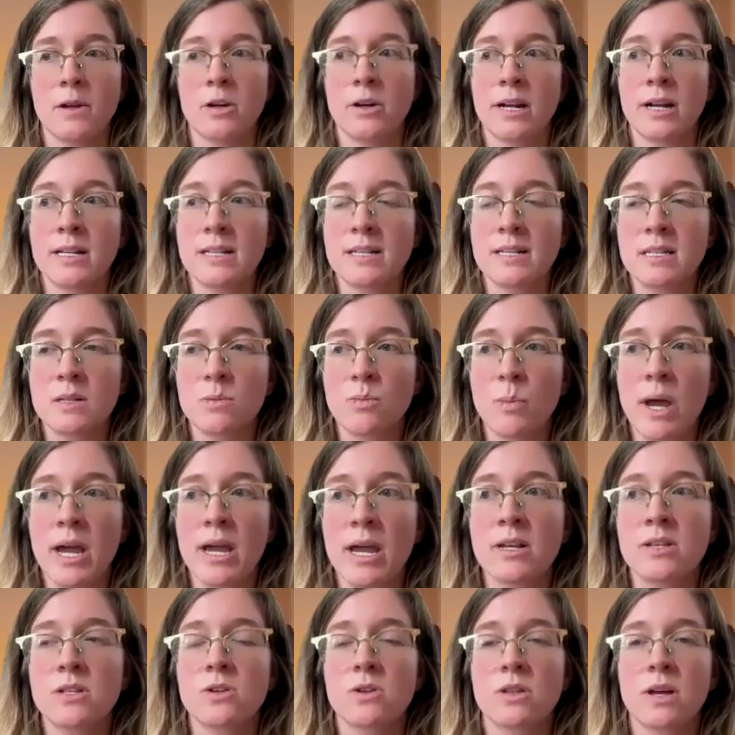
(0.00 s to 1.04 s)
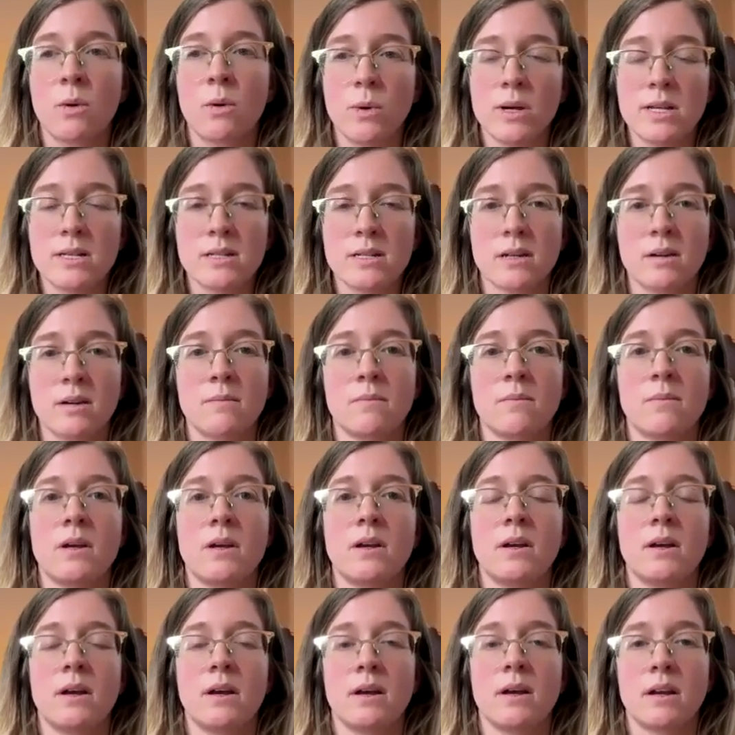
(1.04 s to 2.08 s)
creates space so that wisdom
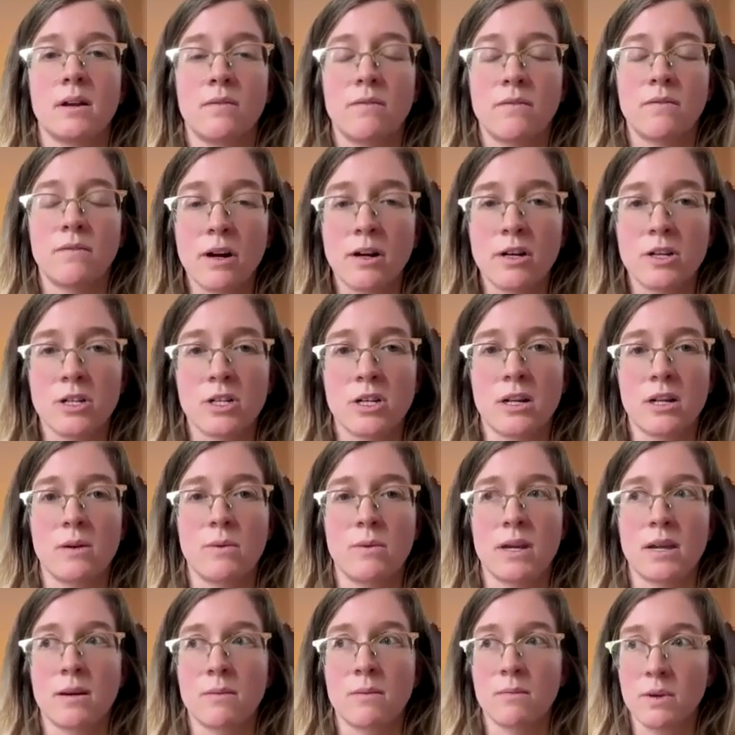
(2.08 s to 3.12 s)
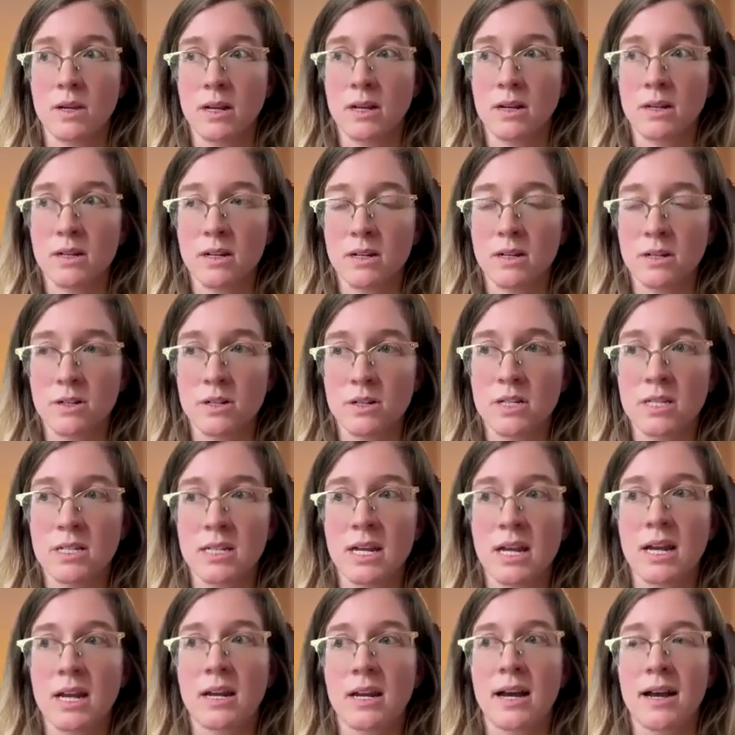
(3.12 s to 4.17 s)
can function and we can begin to
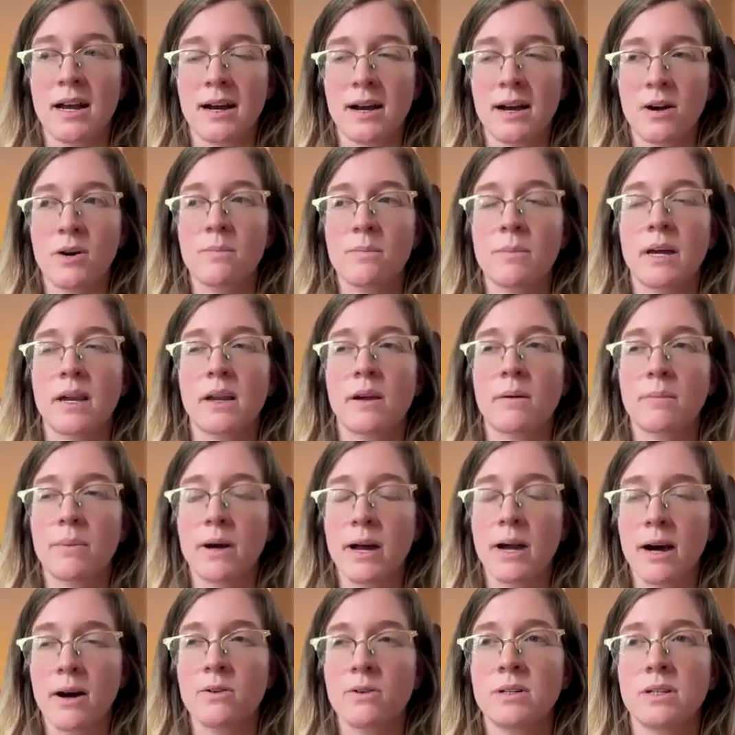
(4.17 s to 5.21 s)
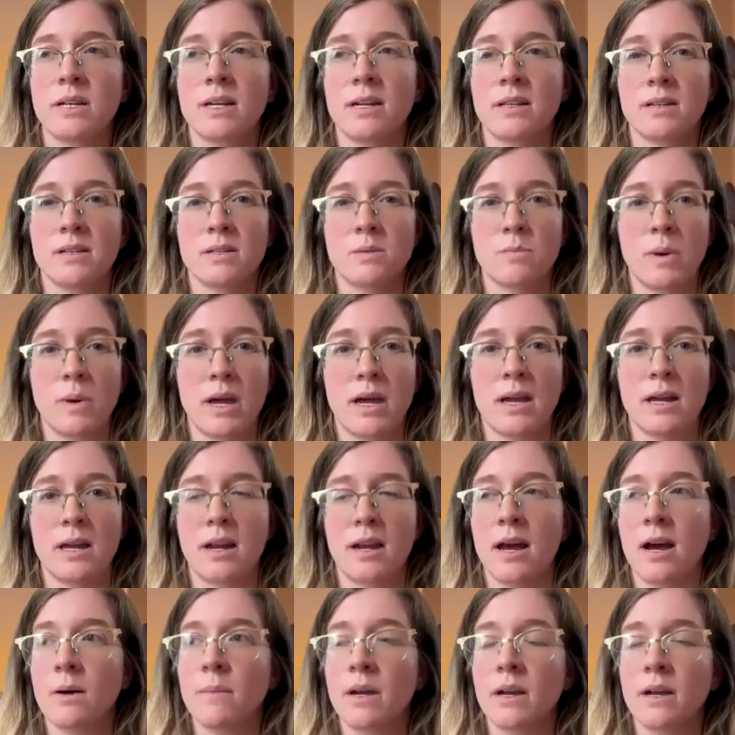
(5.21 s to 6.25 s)
understand, how am I compounding this
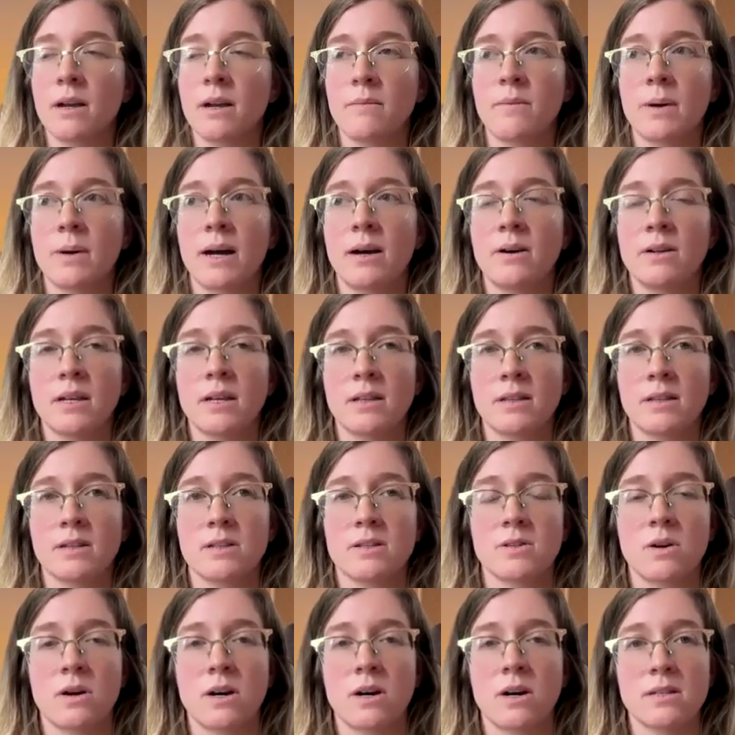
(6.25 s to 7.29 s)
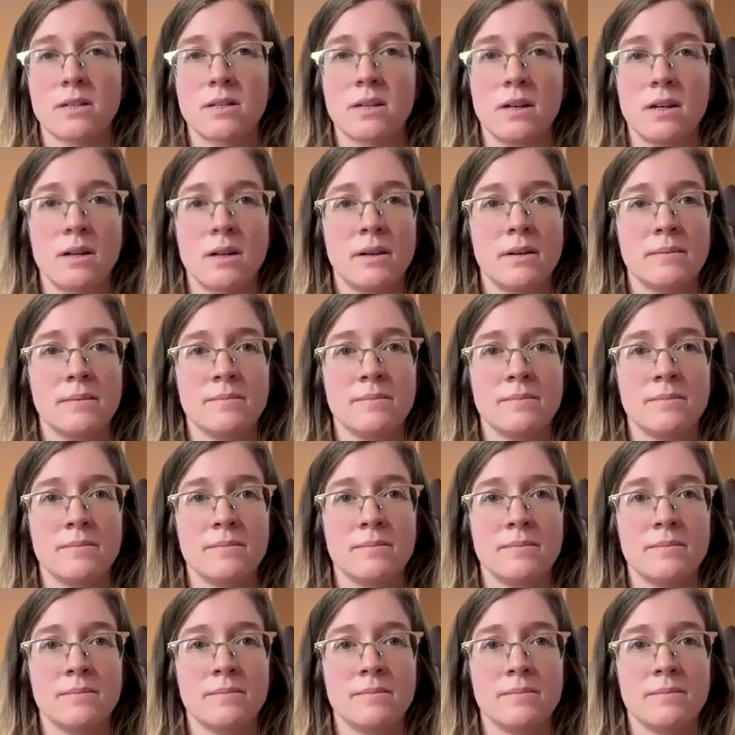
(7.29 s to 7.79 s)
pain? How am I compounding this loss?